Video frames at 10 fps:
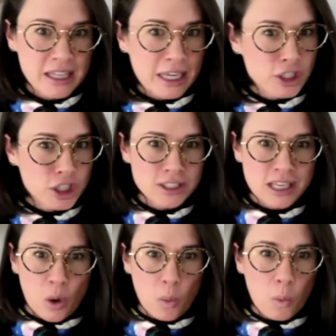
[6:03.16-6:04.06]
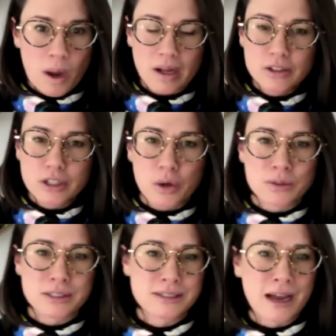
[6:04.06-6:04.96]
like she's like a well-known
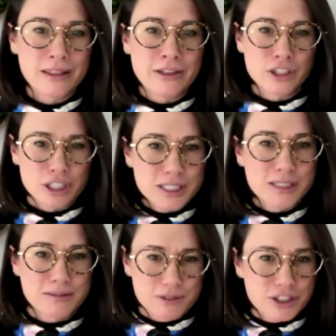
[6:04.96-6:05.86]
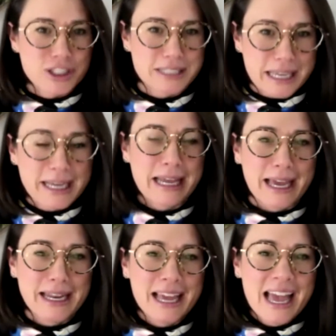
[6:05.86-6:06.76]
design, like she's in
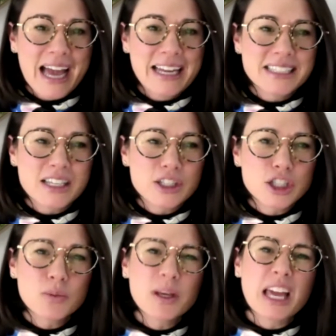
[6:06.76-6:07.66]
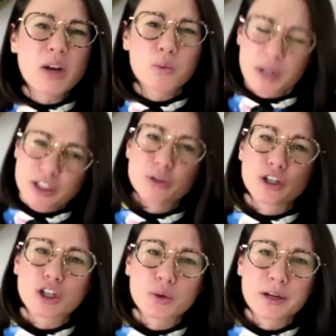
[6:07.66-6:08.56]
it, and he's like, should you like redo your
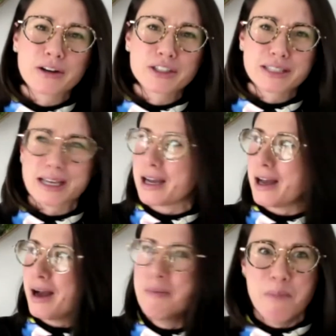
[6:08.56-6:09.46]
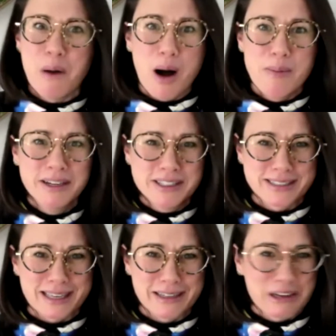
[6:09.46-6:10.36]
career? She's like, Mom. She's
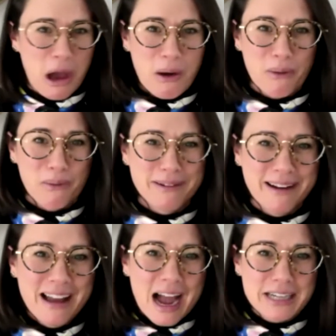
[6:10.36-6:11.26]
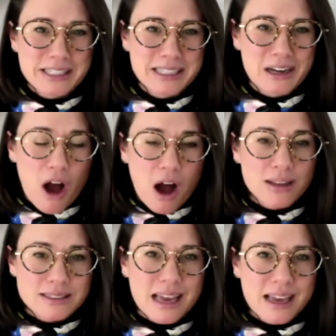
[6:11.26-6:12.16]
like, no, I just need a hot
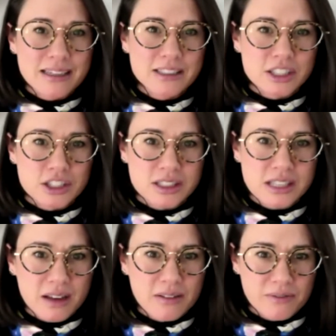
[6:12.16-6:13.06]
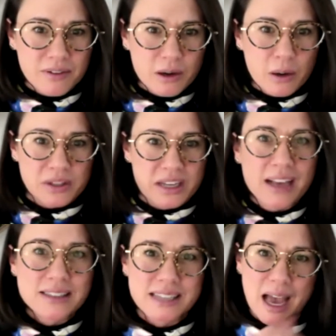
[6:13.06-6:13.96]
second to just like figure out the
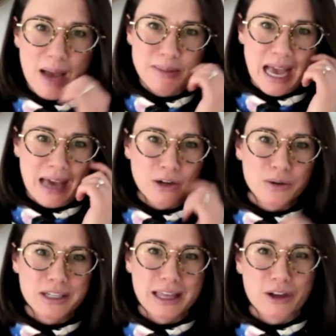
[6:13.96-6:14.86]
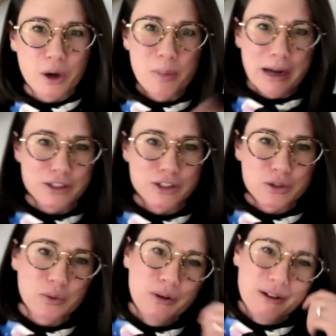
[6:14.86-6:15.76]
next step, Dad. I don't need to go back to
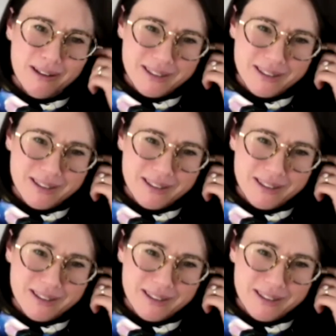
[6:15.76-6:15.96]
school.